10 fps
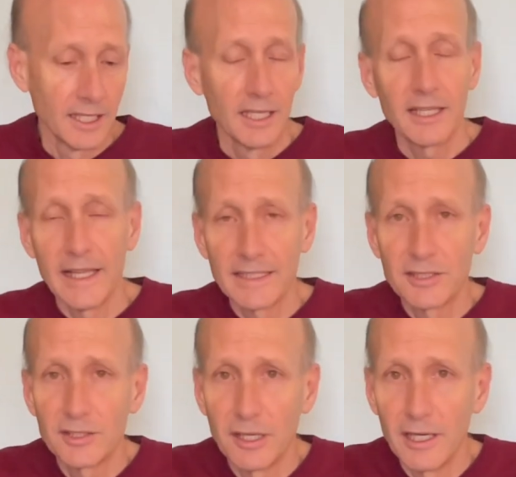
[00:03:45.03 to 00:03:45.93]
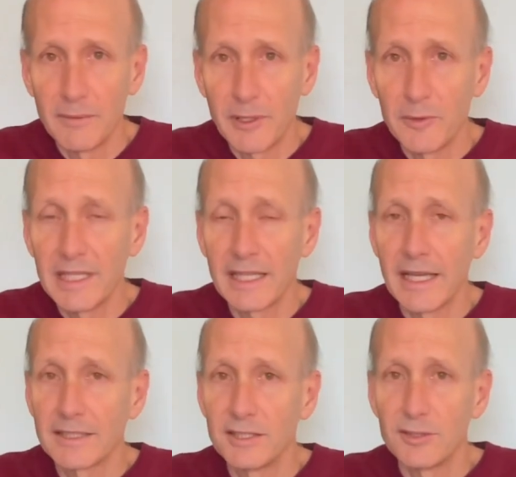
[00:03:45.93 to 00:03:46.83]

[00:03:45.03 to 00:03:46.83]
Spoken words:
glasses on, my reading glasses,